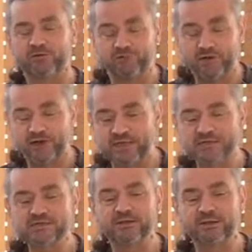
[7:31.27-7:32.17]

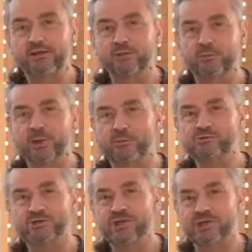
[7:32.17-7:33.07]
invites guiding
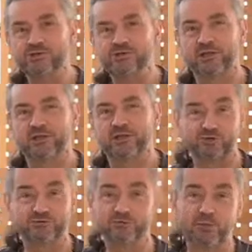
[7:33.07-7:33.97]
people's attention in
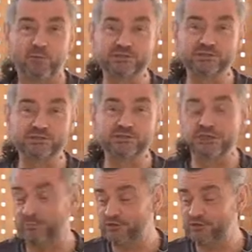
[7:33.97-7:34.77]
useful directions in